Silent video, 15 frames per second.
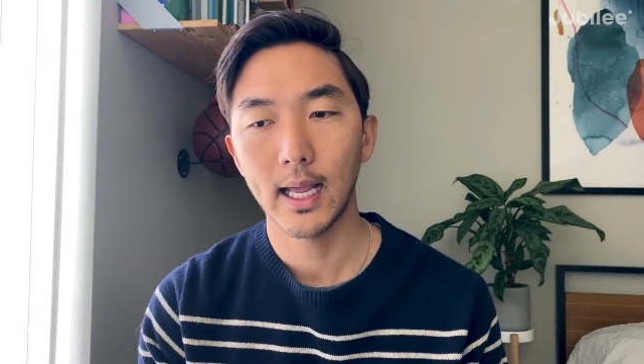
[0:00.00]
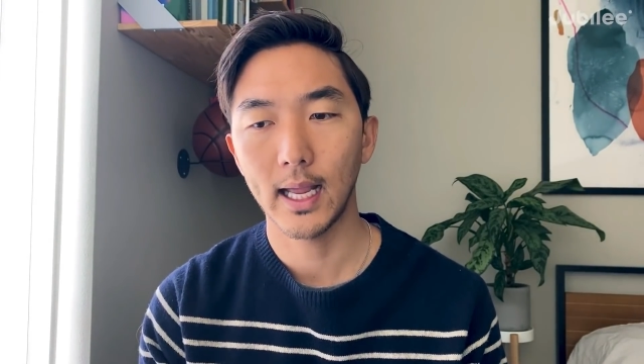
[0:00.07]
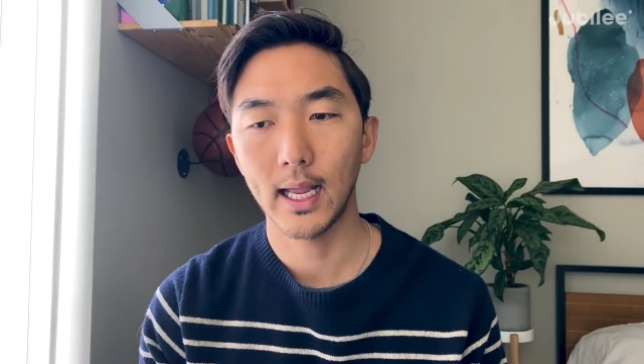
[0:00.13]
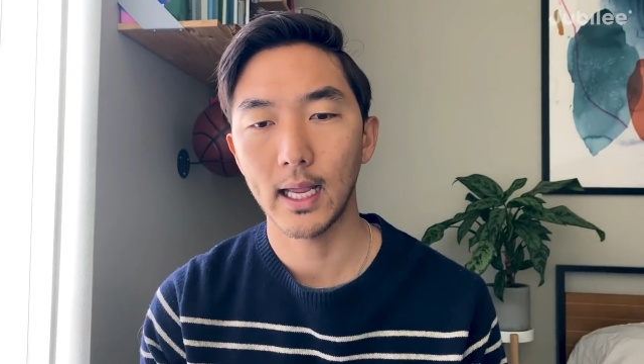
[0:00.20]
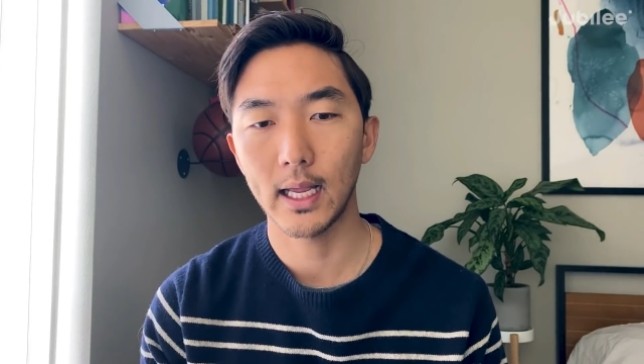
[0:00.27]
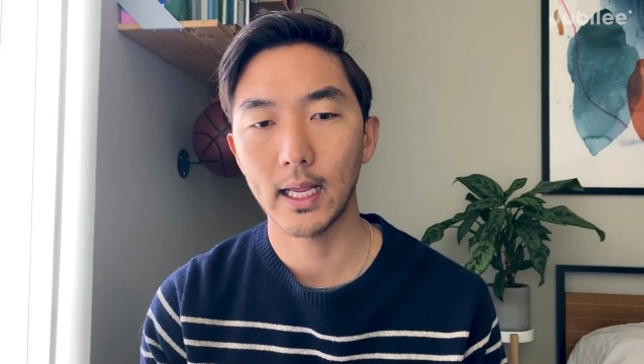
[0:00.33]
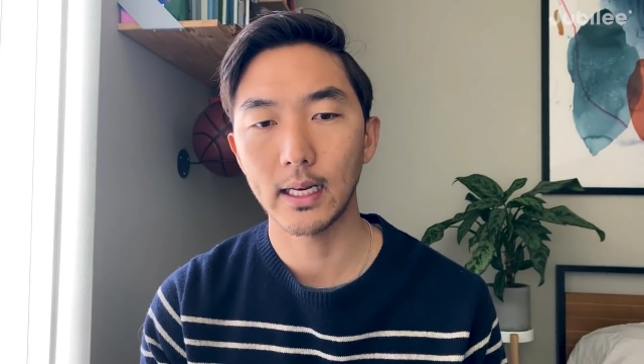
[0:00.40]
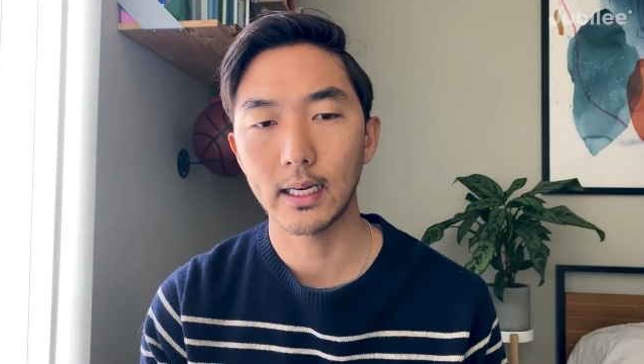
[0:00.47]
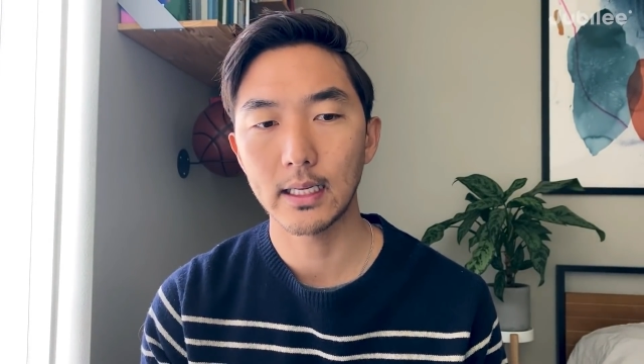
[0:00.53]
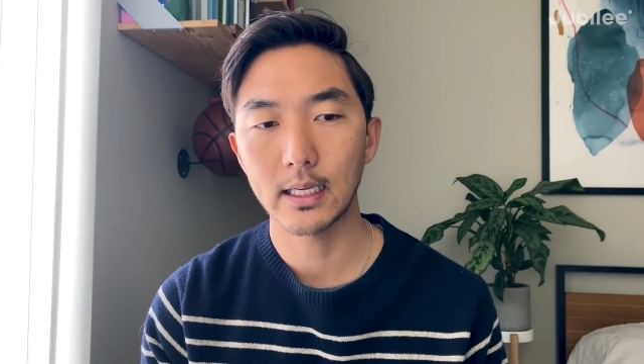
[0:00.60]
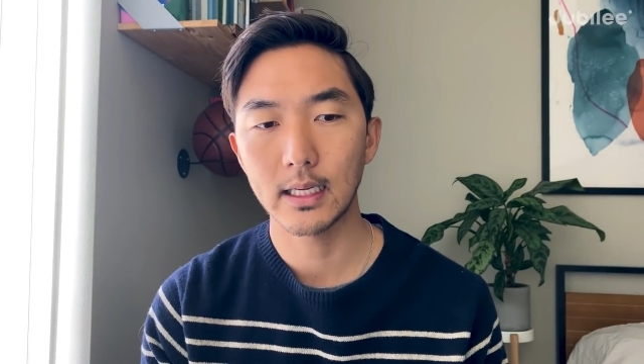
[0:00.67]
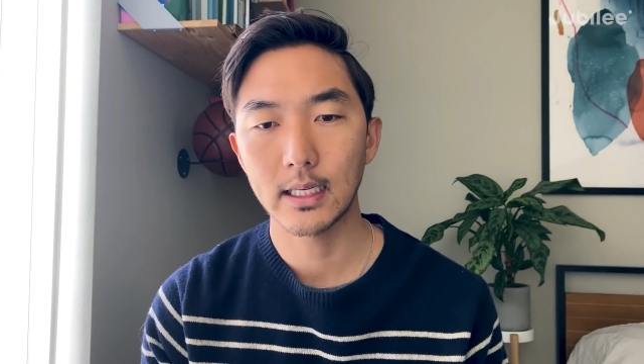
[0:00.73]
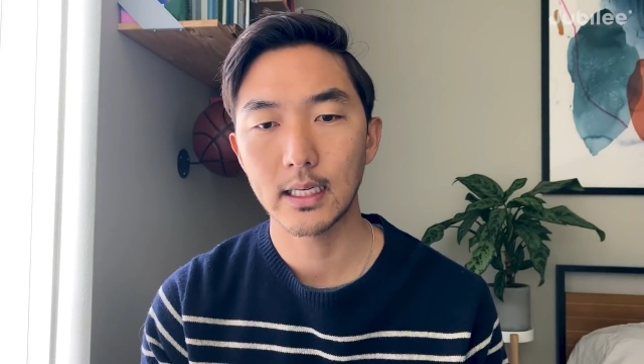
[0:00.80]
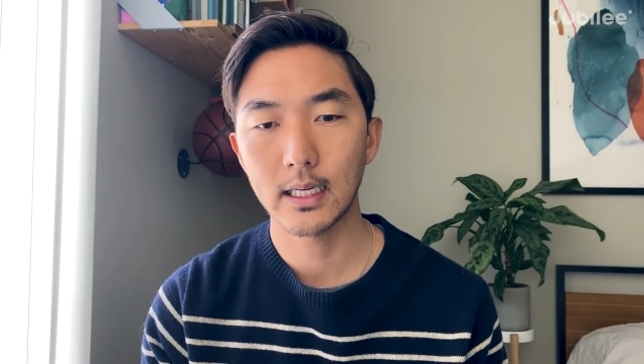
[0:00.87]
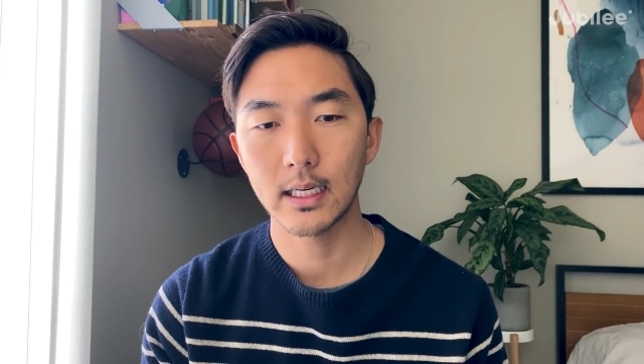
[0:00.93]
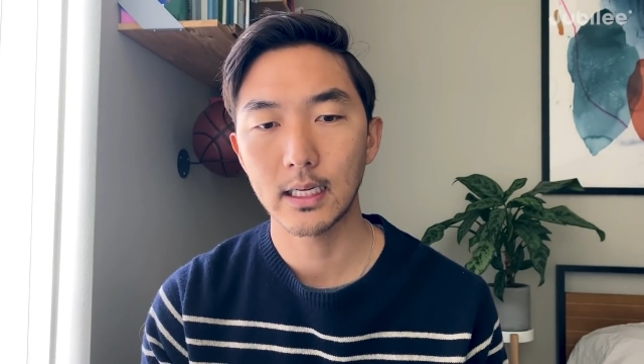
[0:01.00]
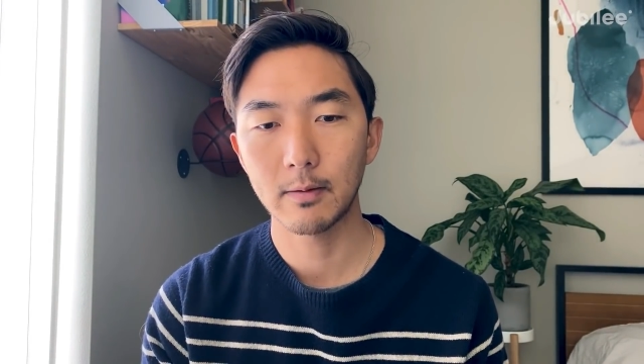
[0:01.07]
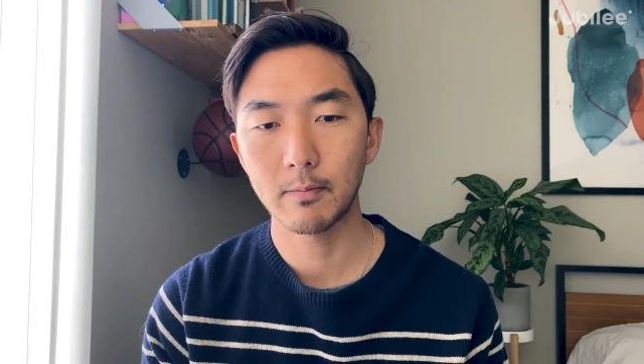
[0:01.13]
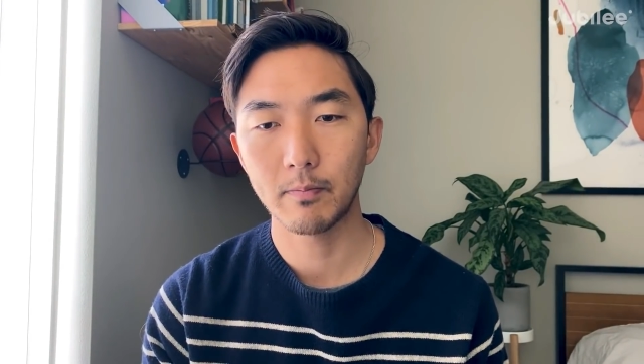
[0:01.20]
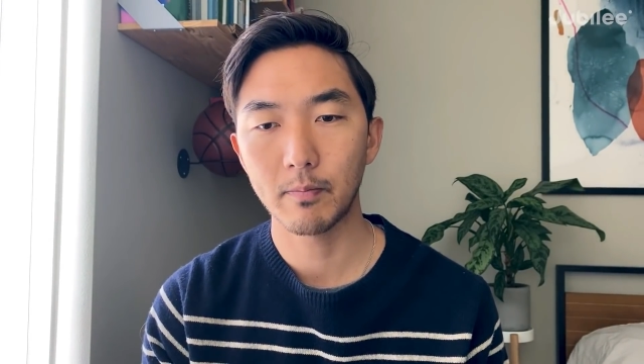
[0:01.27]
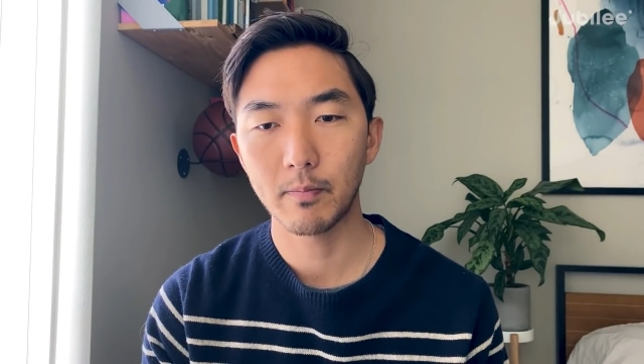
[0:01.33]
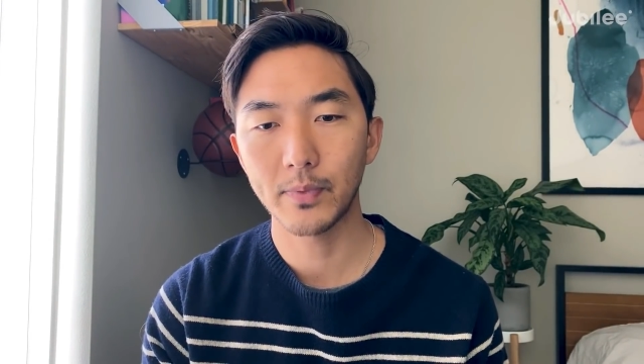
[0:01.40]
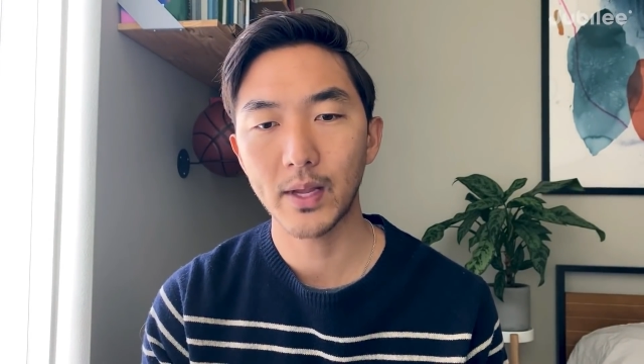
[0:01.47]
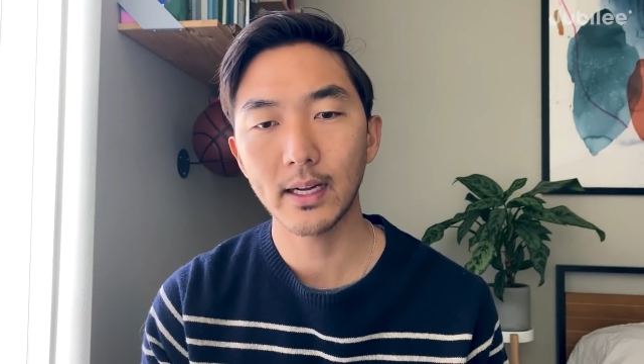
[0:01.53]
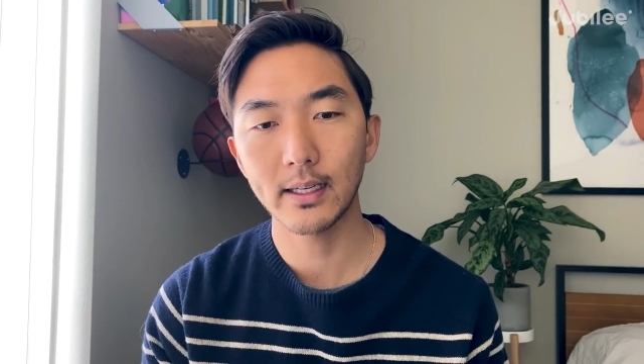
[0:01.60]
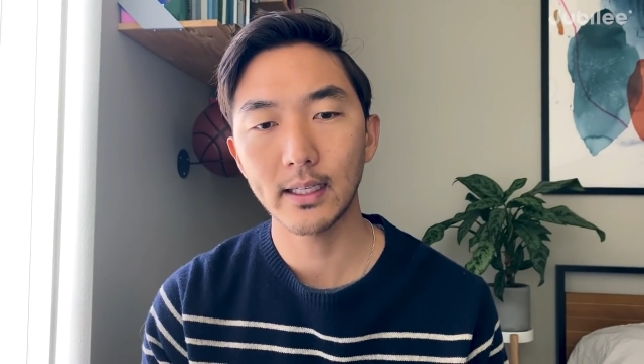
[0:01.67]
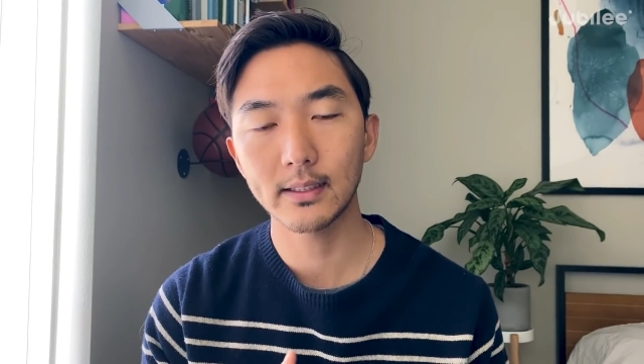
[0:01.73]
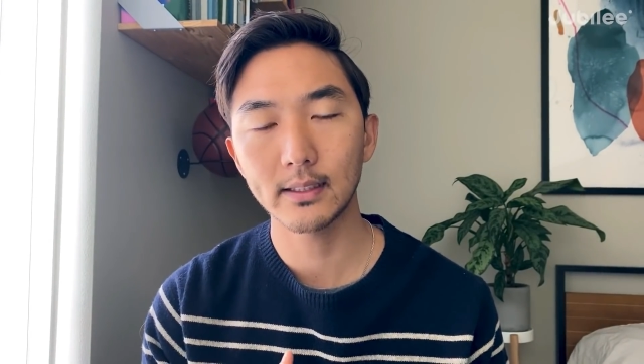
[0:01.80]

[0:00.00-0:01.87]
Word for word: and um, not